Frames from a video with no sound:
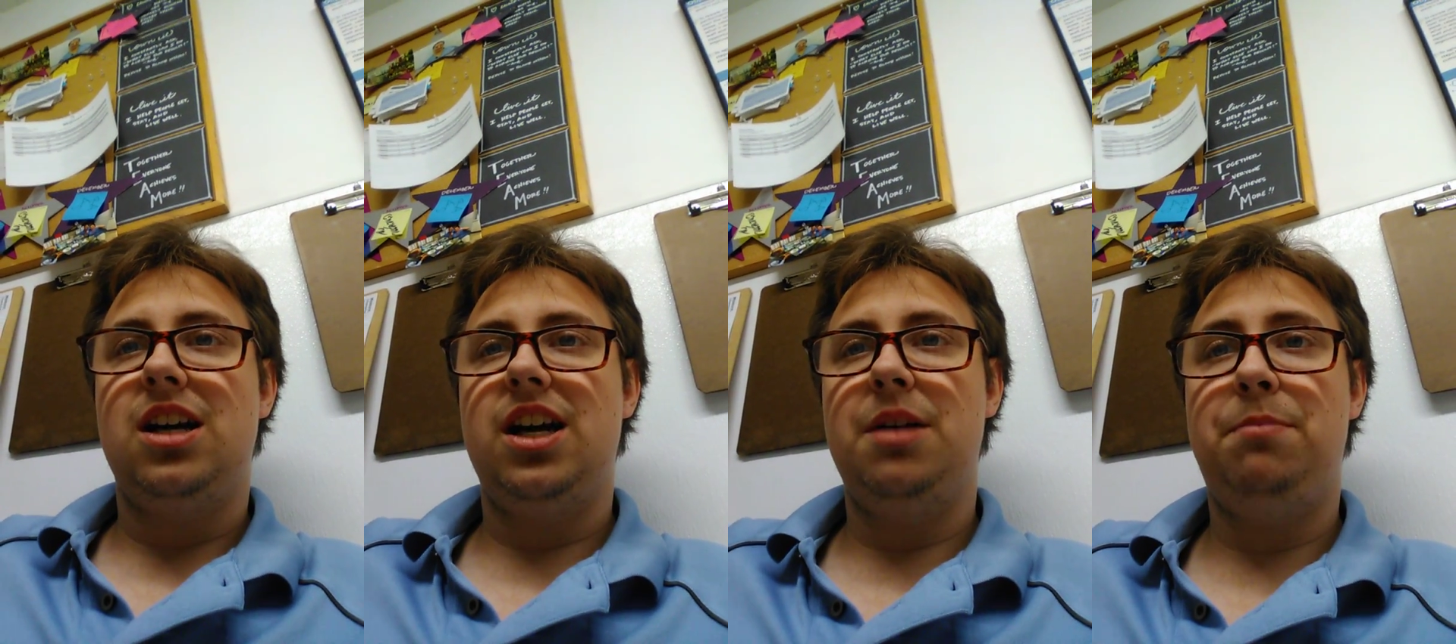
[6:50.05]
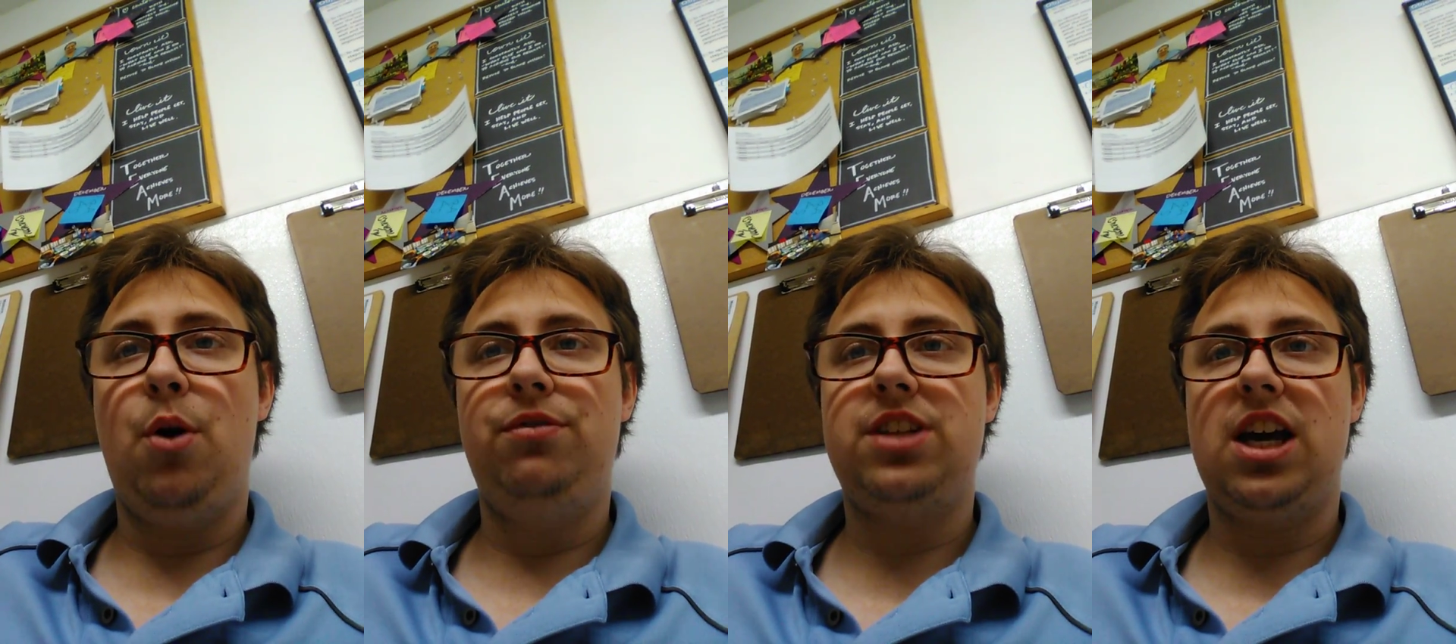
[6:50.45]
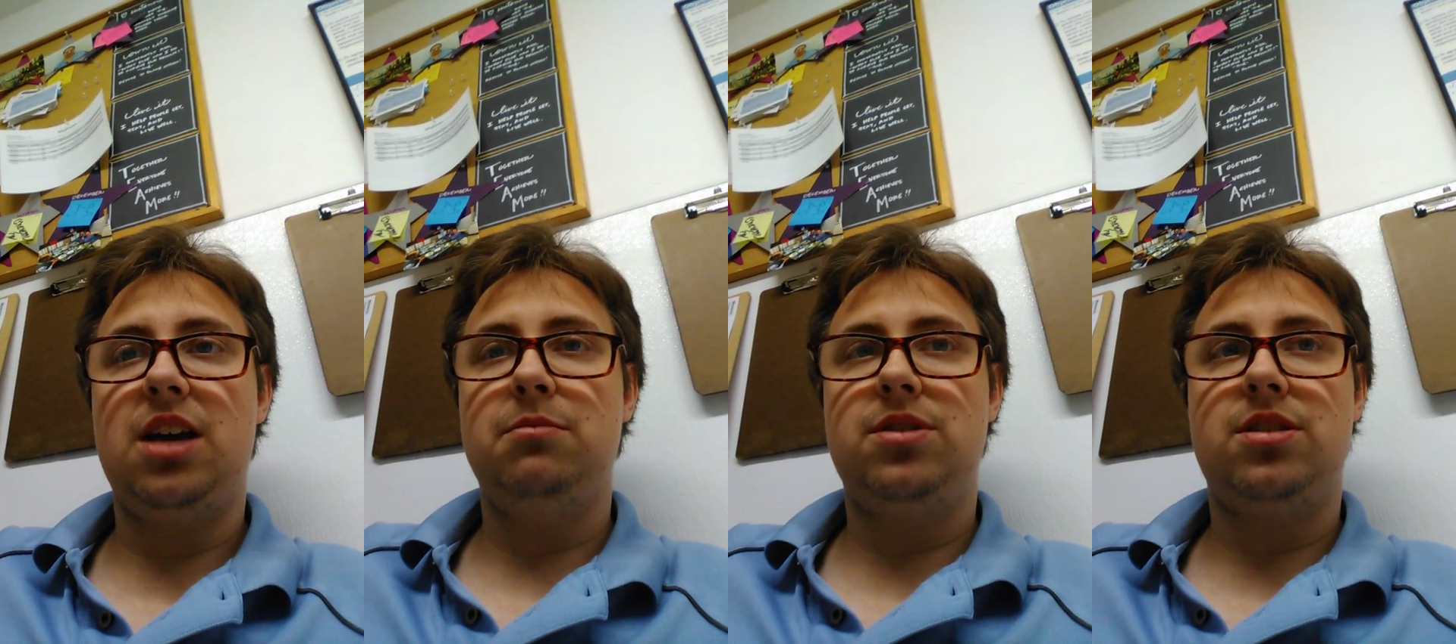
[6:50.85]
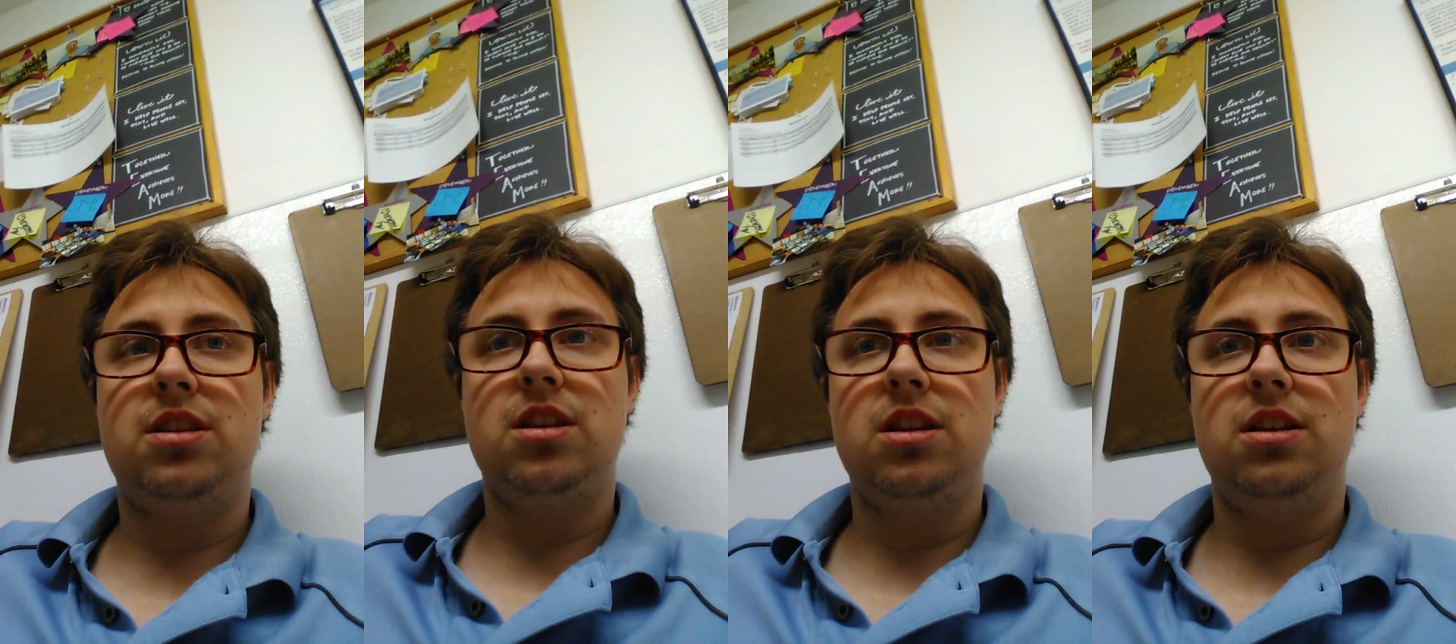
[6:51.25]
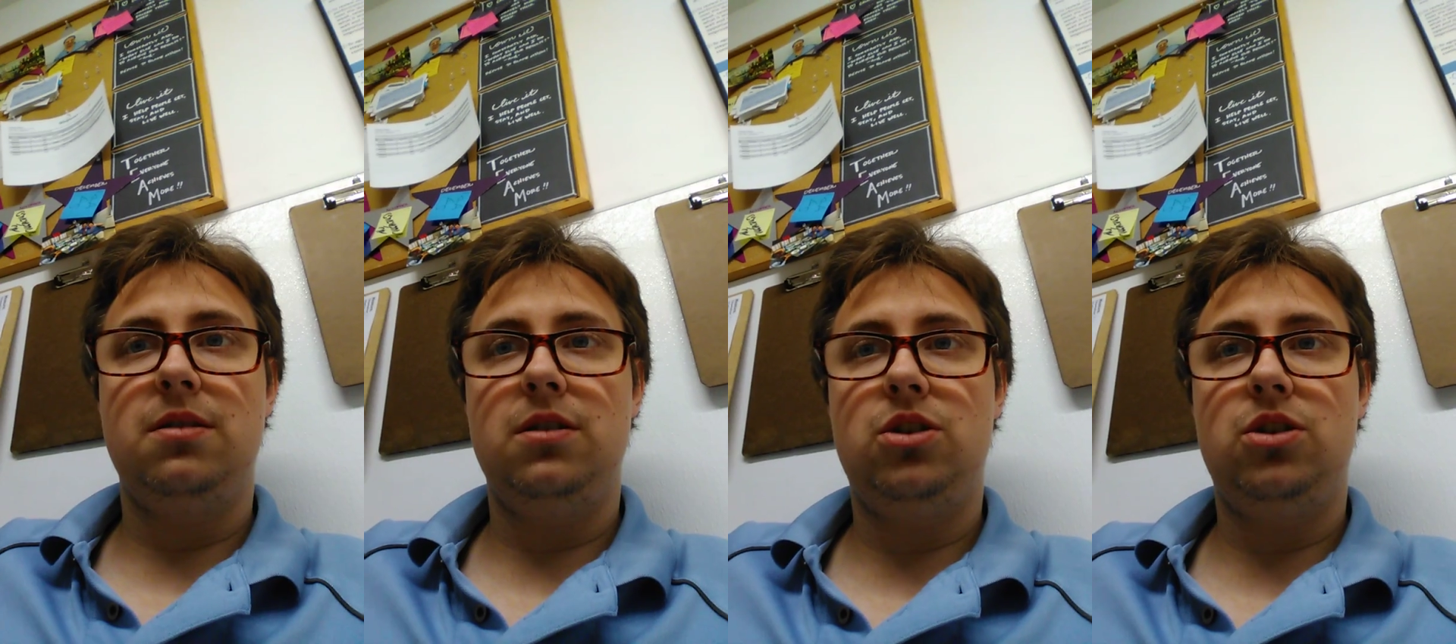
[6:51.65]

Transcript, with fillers: Uh, both times the